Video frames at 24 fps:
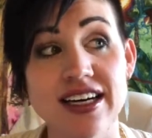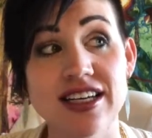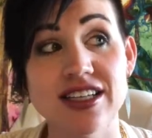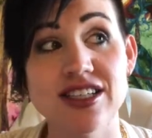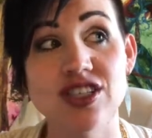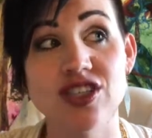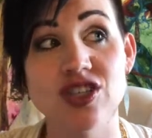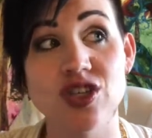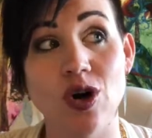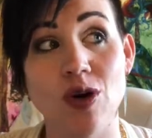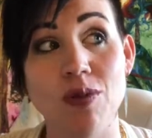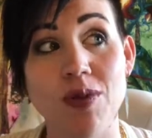
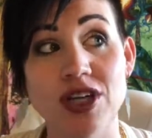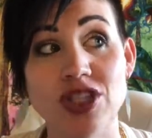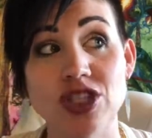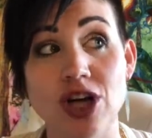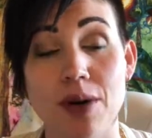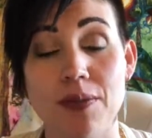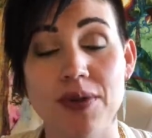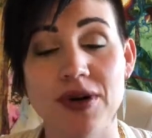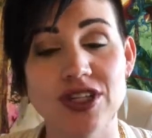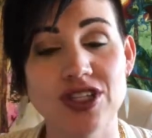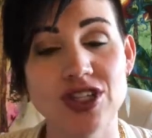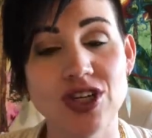so much
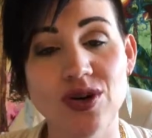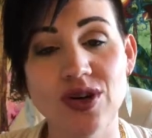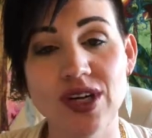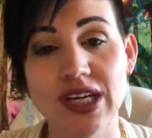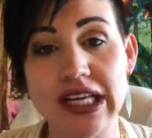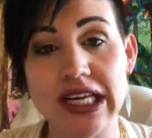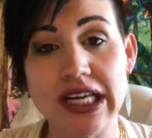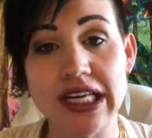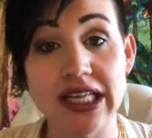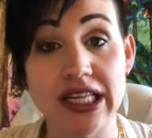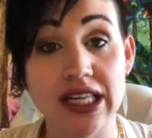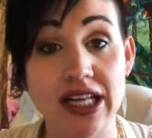
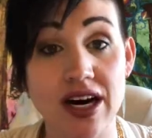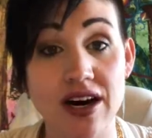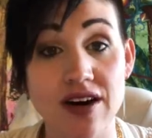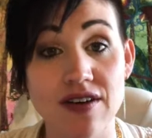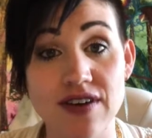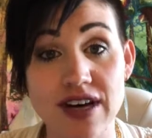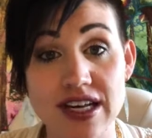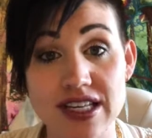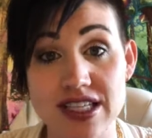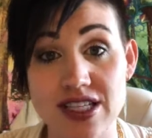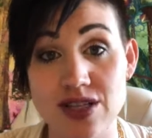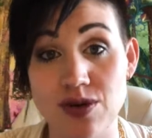opportunity, love,
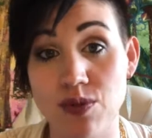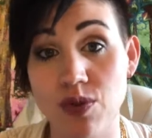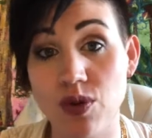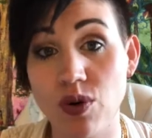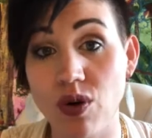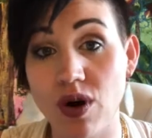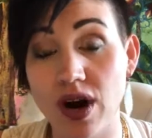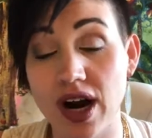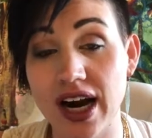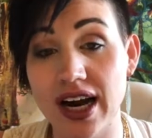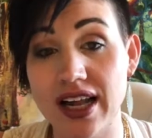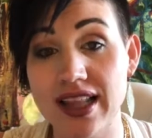and
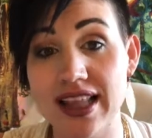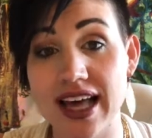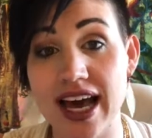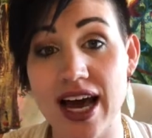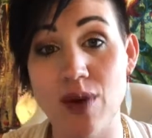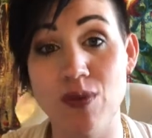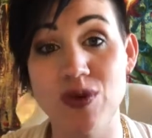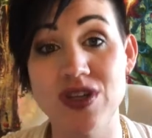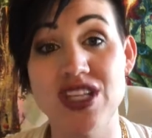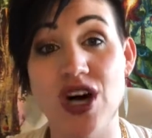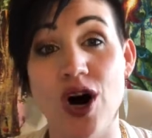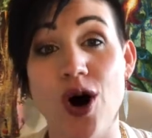support
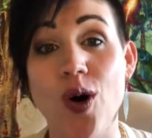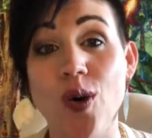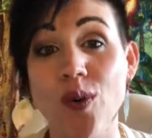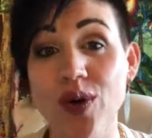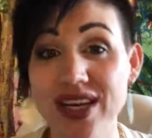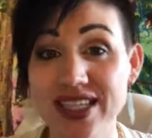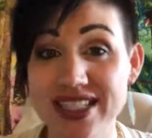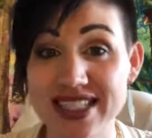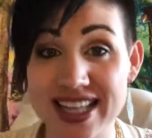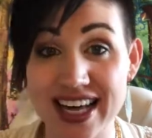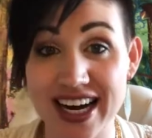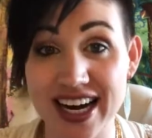that was
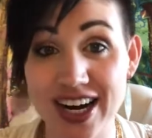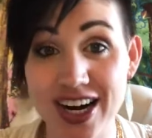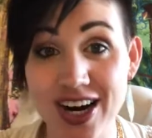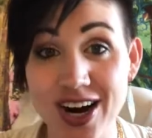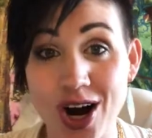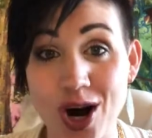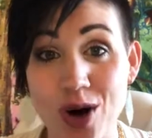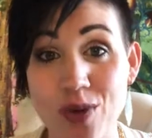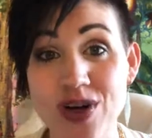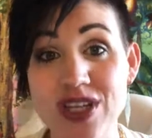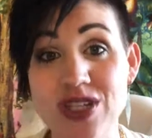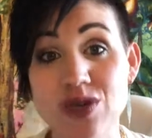always there,
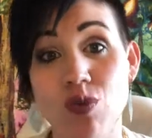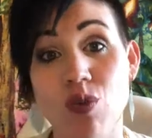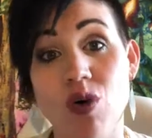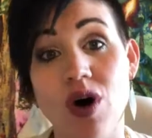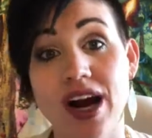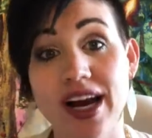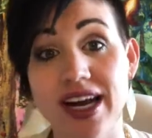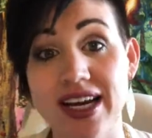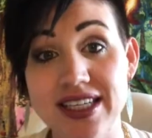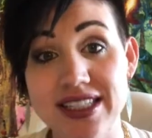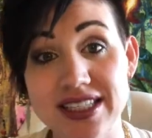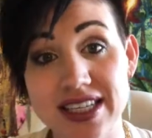always
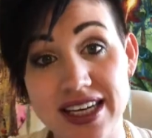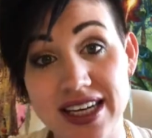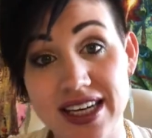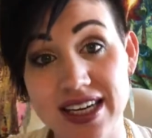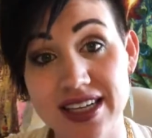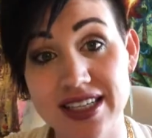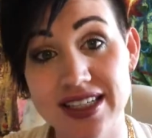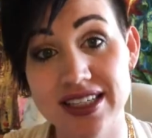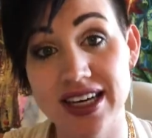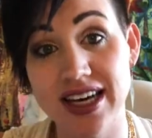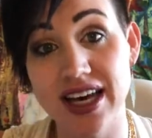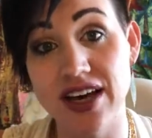wanting to,
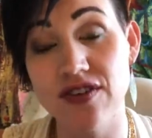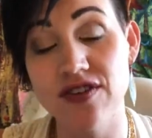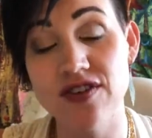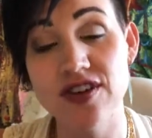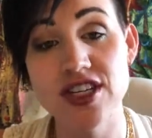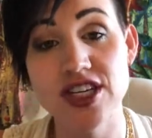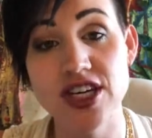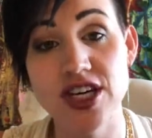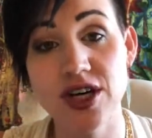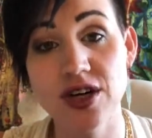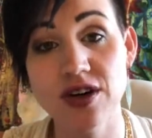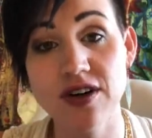to give
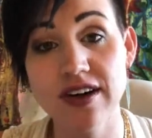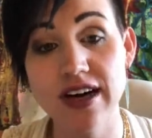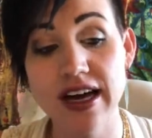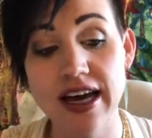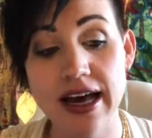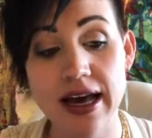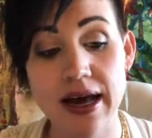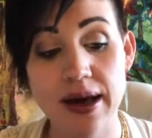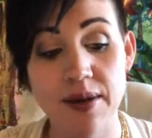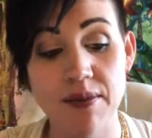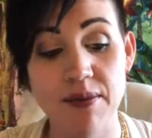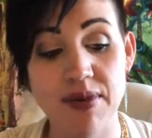to you,
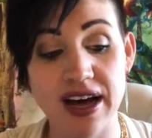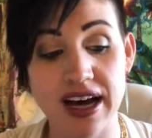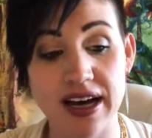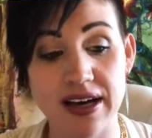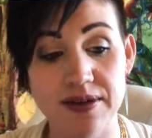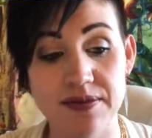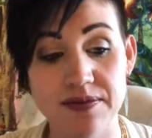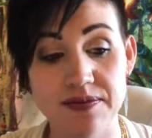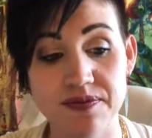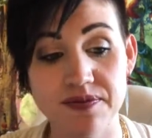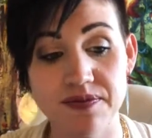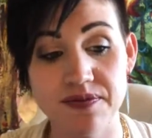
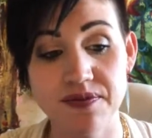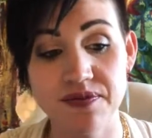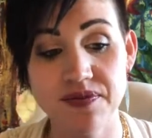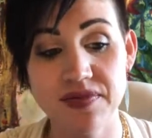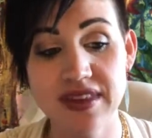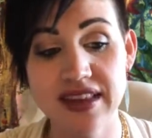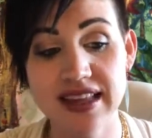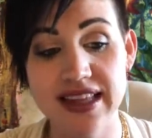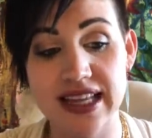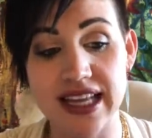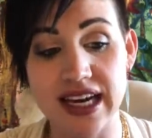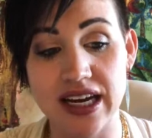but
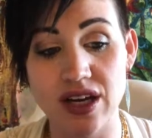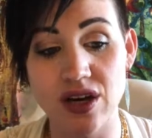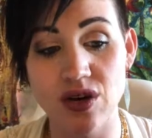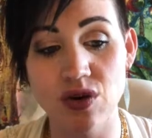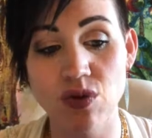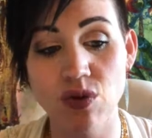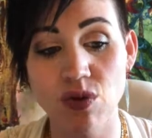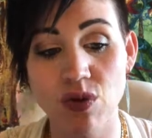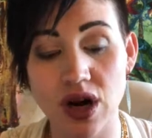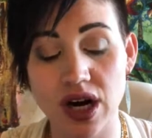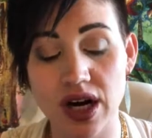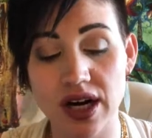that you
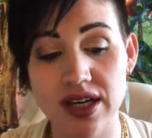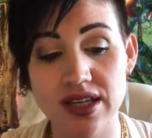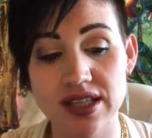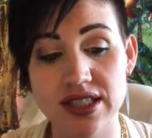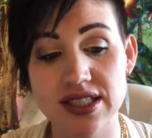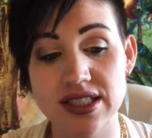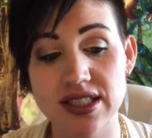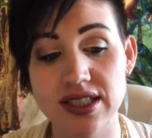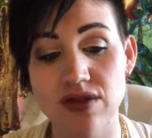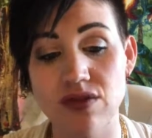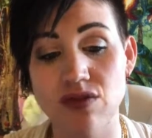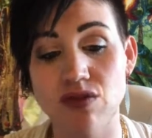
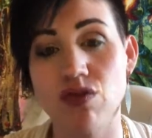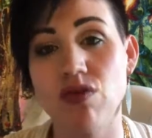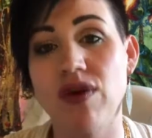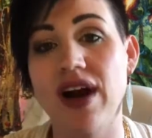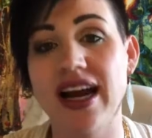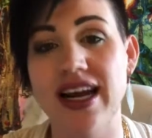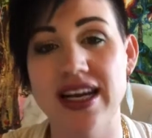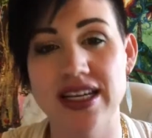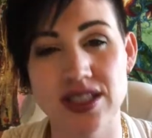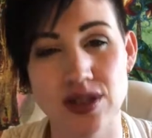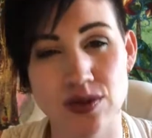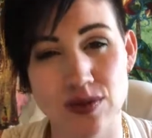weren't
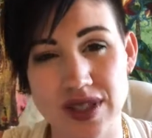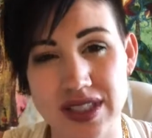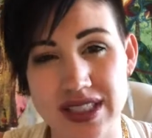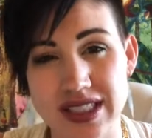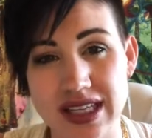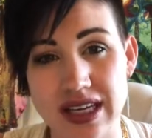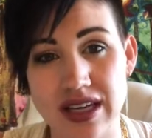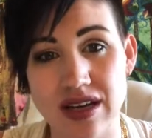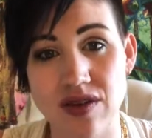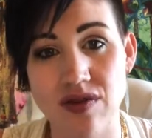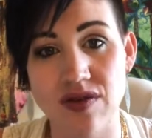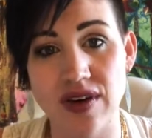ready to
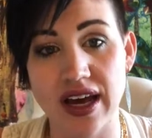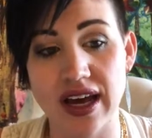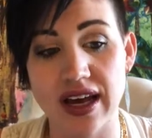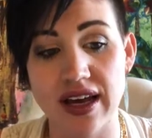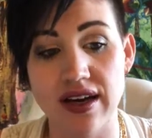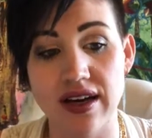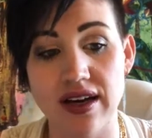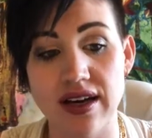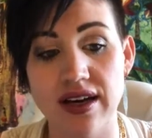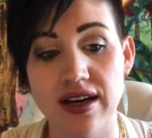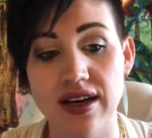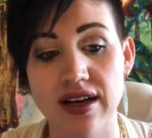receive.
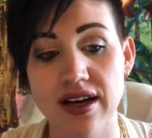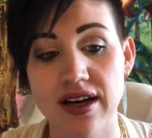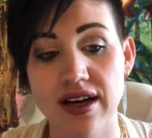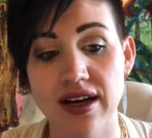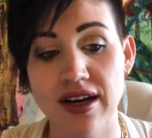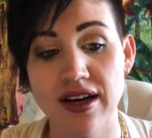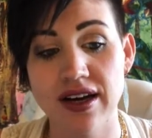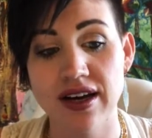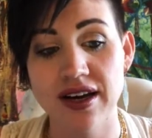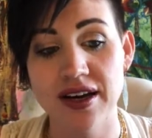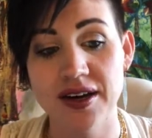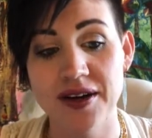And
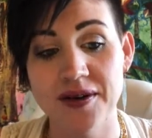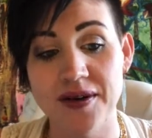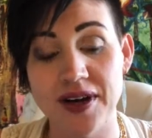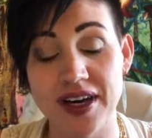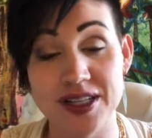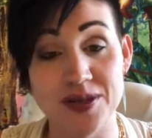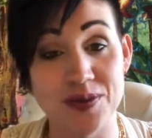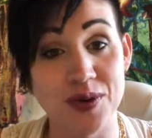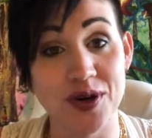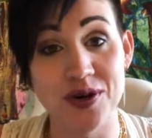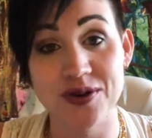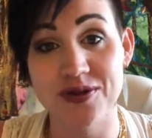
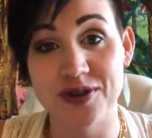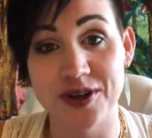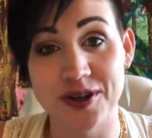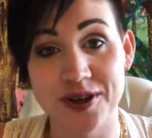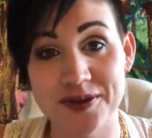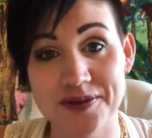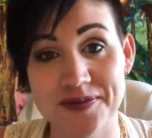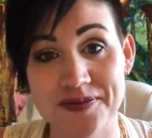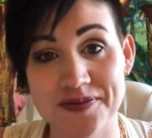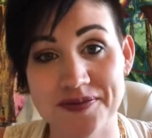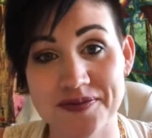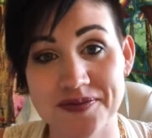it's
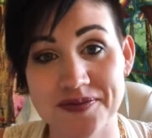beautiful